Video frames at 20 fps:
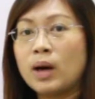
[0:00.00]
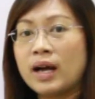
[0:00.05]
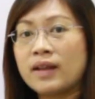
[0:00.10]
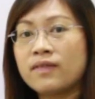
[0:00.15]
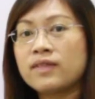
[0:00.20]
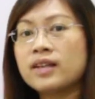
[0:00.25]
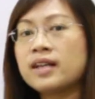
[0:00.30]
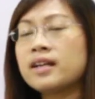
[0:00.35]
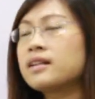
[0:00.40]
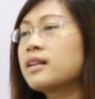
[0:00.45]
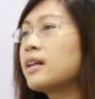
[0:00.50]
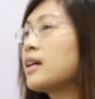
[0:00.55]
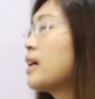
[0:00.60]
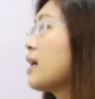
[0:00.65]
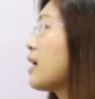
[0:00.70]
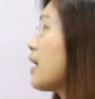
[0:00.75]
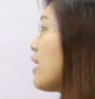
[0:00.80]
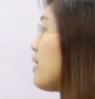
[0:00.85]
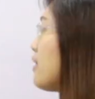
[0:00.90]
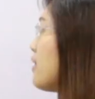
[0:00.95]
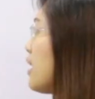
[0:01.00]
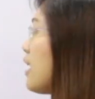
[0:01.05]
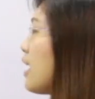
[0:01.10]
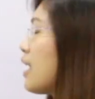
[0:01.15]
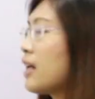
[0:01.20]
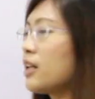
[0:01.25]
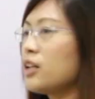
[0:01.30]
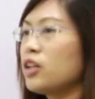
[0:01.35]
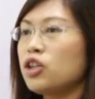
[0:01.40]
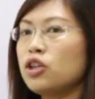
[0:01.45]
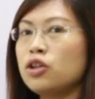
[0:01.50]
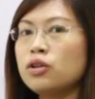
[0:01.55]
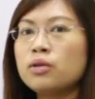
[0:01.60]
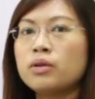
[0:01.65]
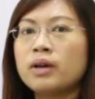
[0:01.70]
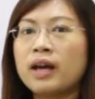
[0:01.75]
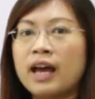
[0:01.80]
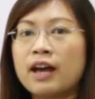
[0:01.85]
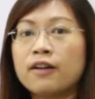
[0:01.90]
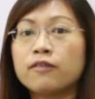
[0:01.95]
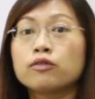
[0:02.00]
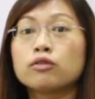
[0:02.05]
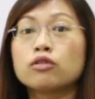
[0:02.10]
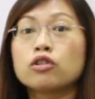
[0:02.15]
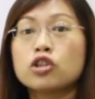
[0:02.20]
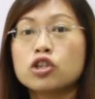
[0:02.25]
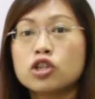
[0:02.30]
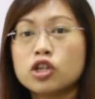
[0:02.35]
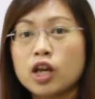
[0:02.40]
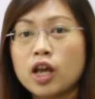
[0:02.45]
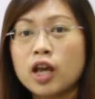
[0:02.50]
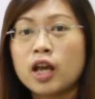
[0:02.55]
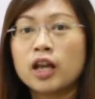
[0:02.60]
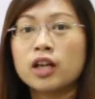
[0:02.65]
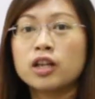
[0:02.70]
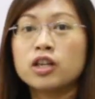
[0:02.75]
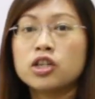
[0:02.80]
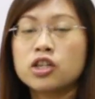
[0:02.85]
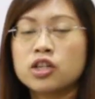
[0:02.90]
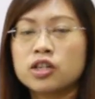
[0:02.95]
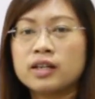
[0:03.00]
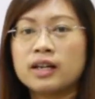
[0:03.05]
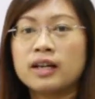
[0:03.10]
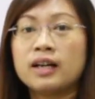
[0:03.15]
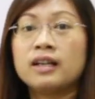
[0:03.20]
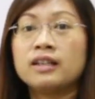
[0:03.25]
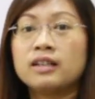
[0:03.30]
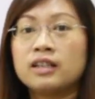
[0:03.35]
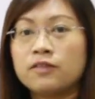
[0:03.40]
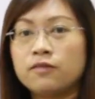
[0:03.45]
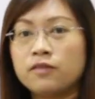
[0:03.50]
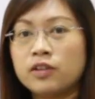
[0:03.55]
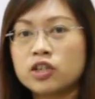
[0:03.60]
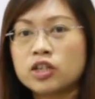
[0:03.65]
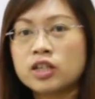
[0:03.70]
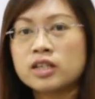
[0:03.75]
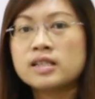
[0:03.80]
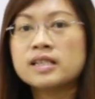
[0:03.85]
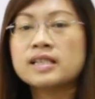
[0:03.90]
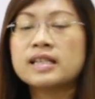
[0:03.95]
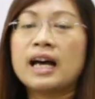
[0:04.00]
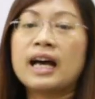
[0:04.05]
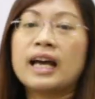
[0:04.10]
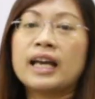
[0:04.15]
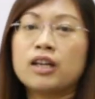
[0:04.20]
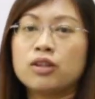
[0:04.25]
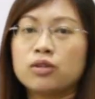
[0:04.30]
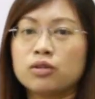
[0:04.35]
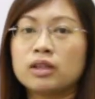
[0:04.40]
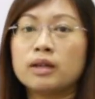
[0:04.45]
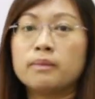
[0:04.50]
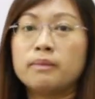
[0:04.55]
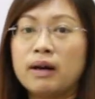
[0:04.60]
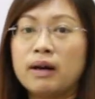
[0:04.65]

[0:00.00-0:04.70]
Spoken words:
1/3, and then you have to change the division sign to the